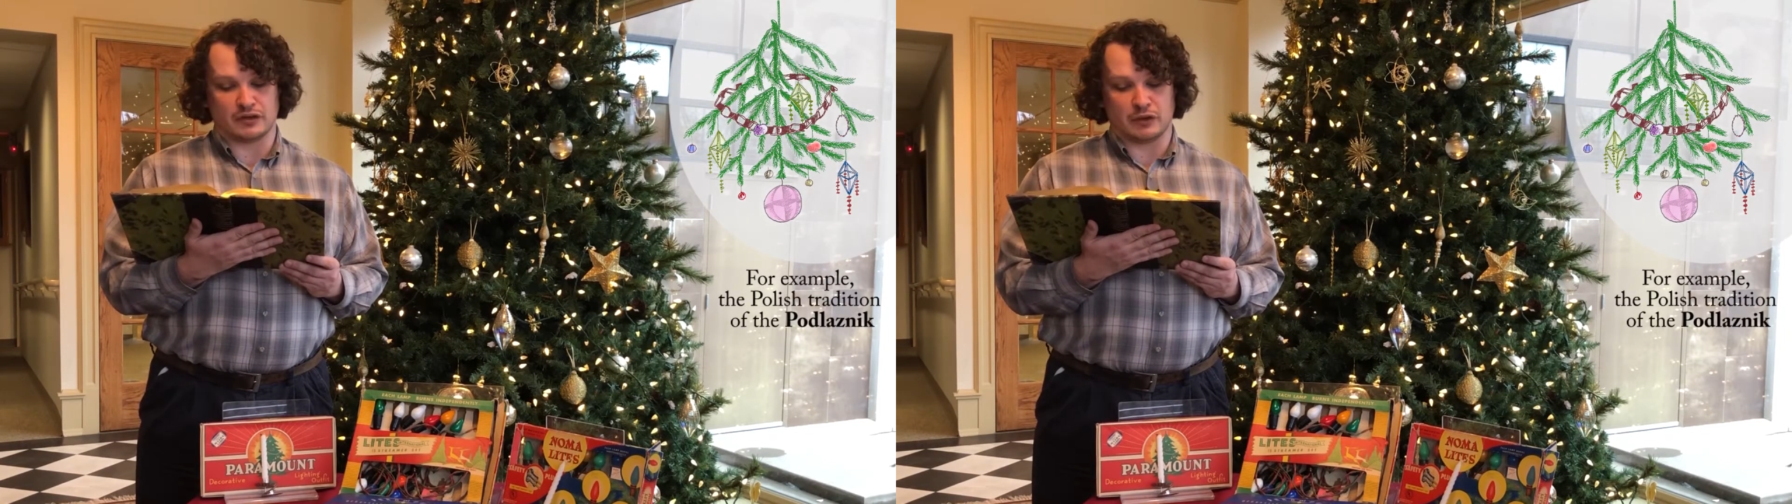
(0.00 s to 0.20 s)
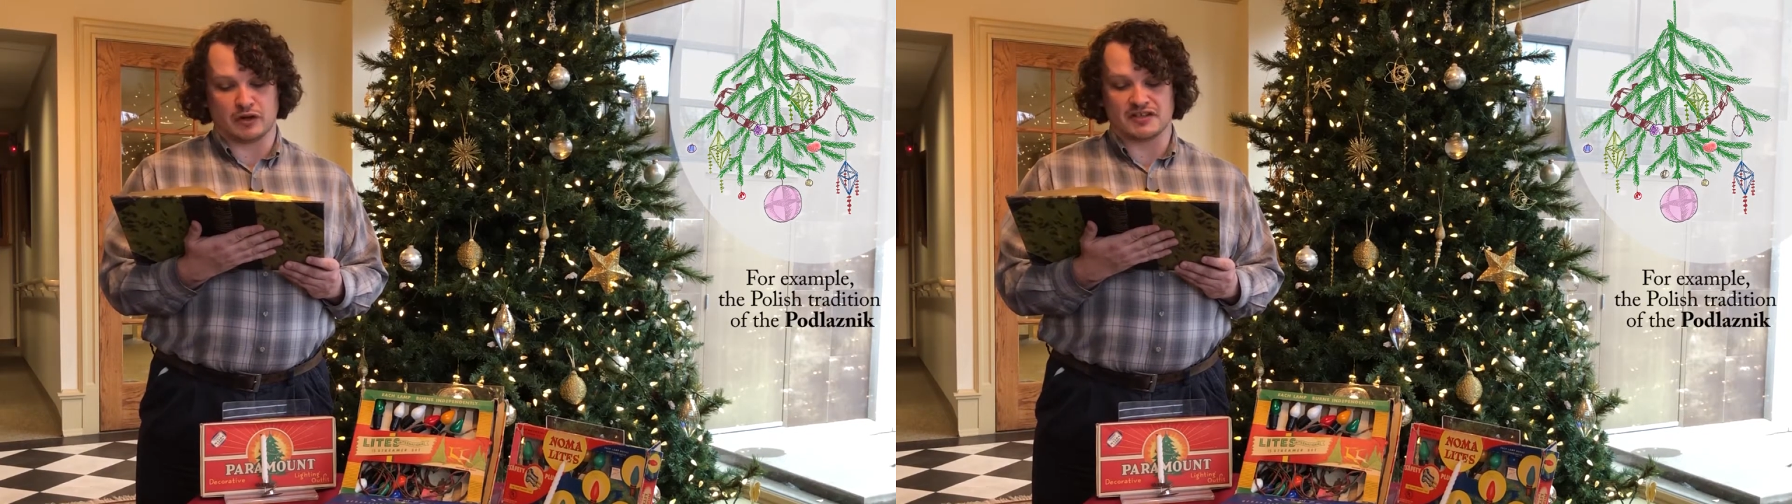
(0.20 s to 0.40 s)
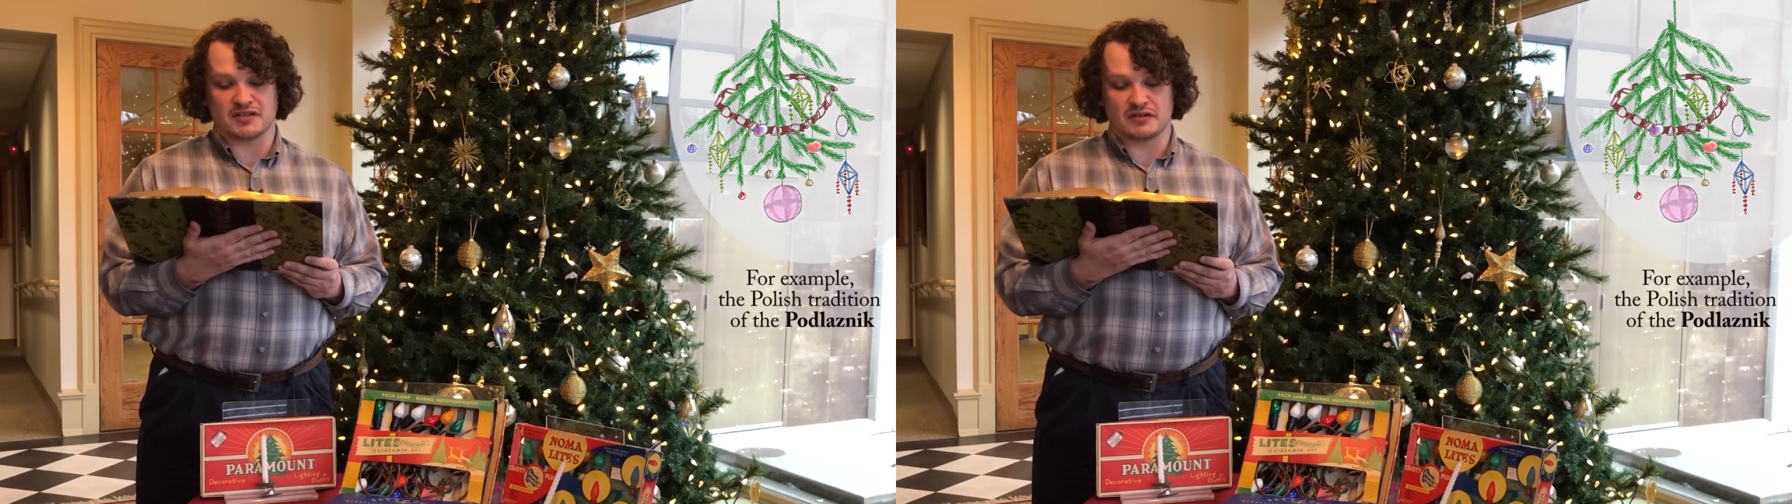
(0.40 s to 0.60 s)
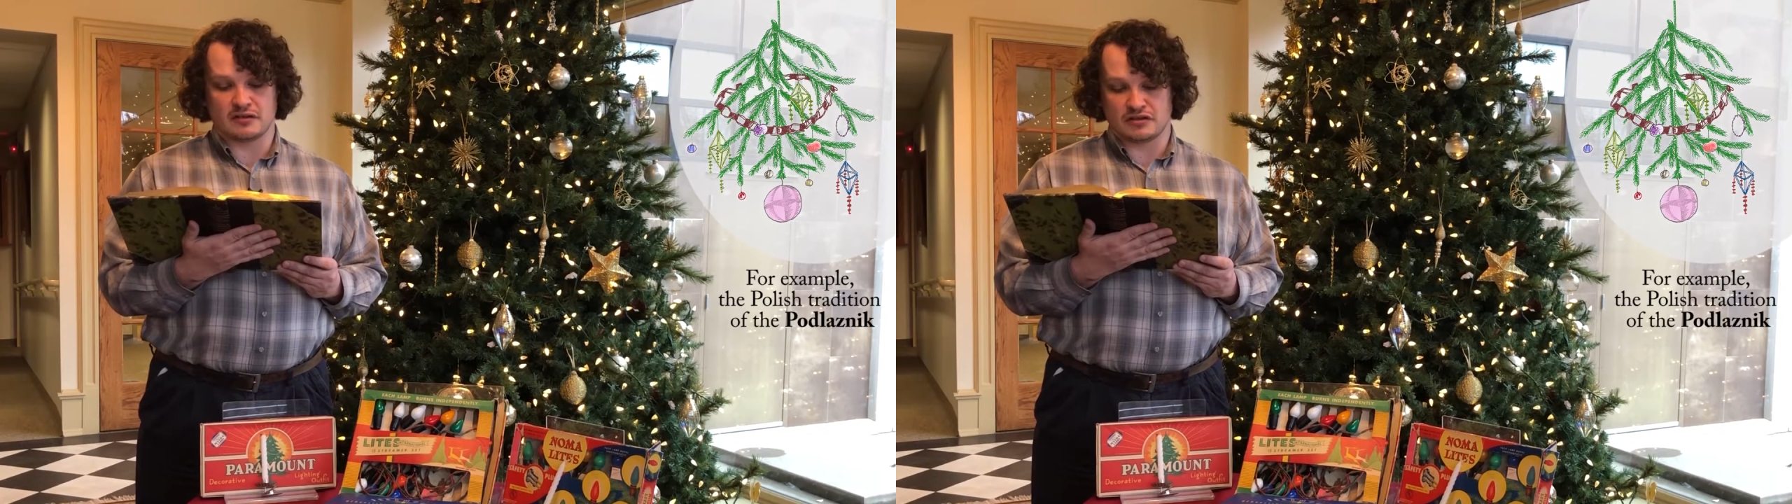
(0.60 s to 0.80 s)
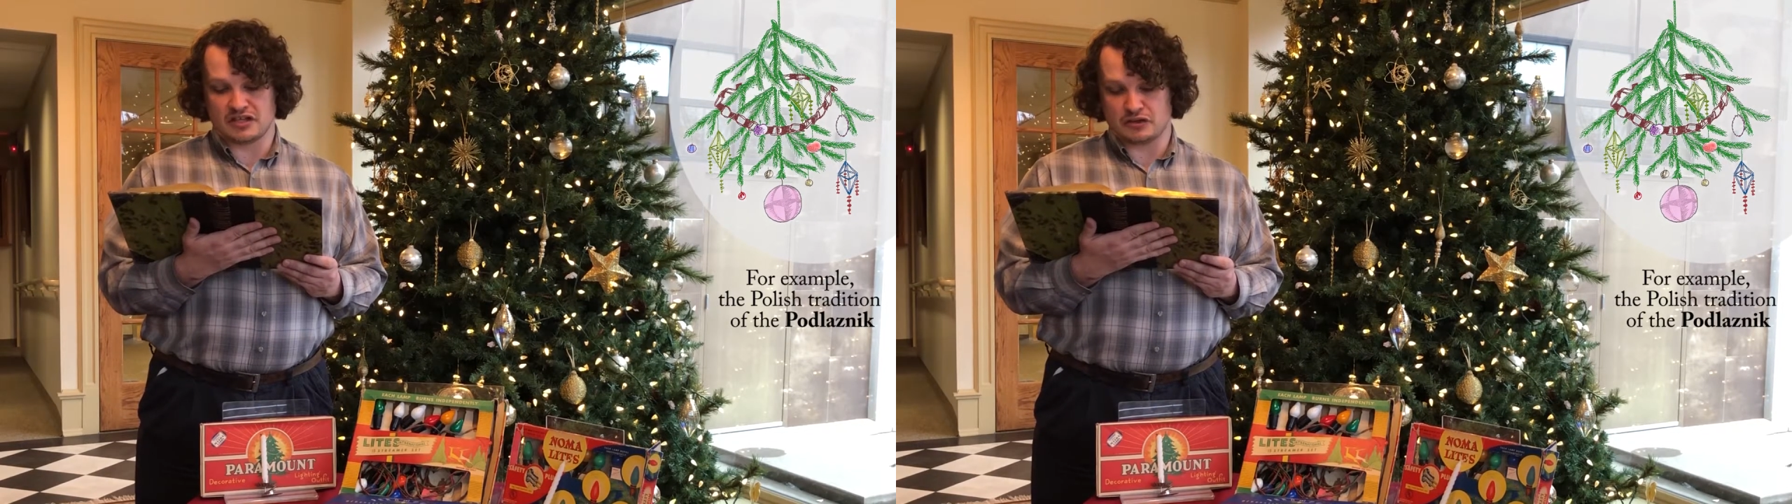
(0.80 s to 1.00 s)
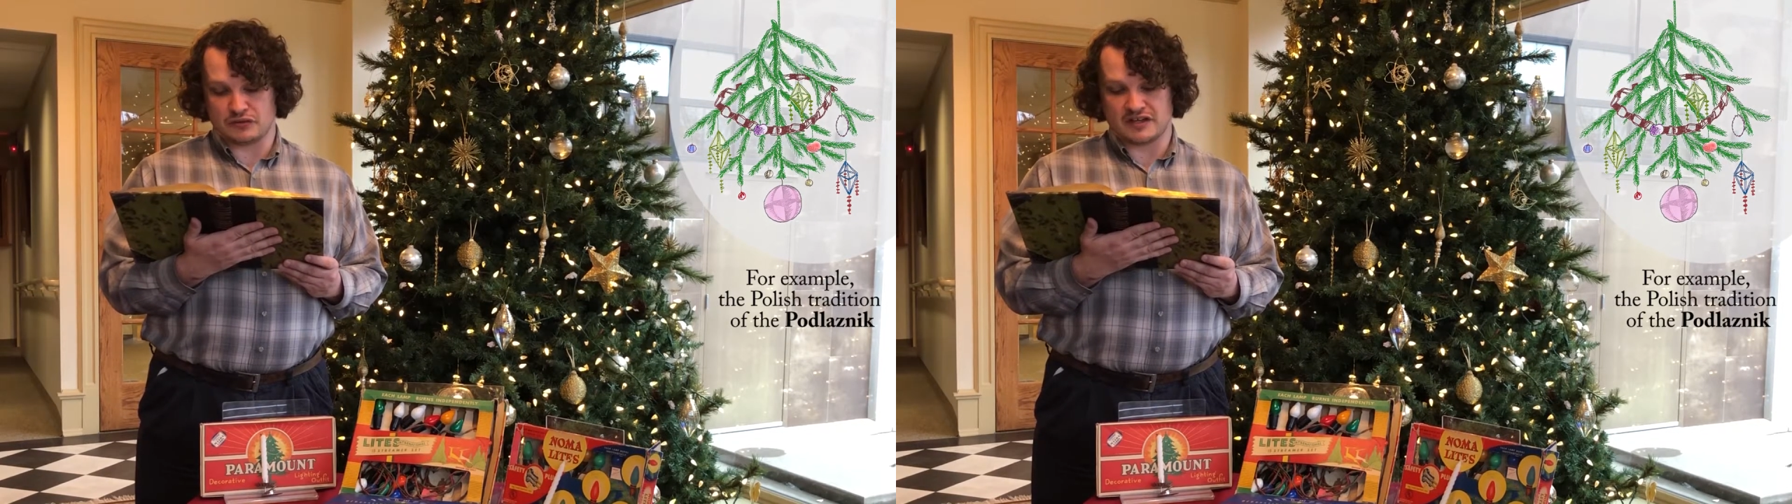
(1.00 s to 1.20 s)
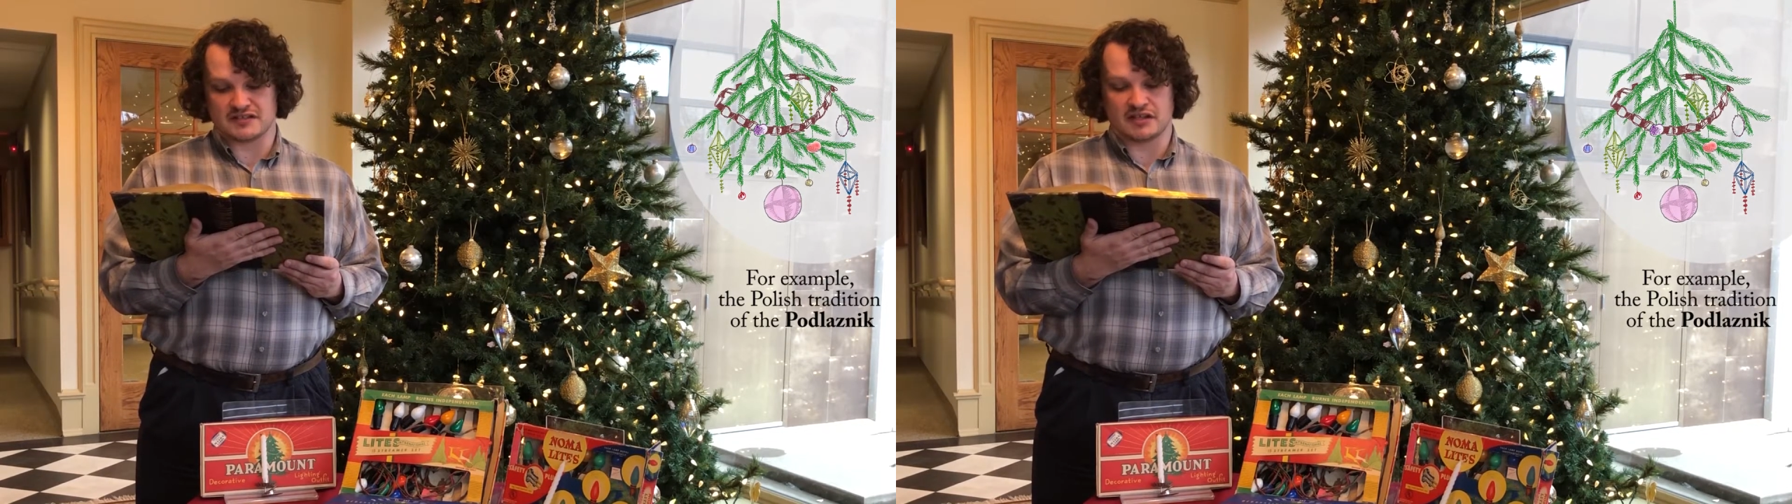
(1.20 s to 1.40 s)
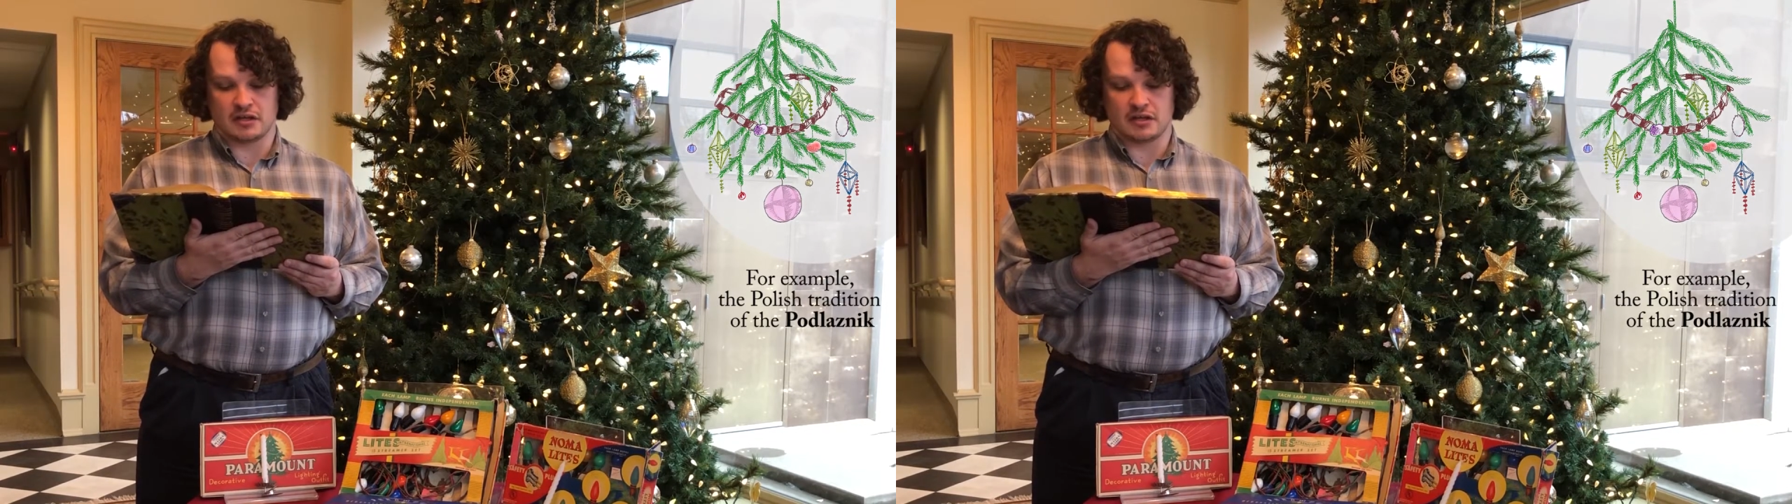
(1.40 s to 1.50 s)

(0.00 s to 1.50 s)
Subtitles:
ones to do this.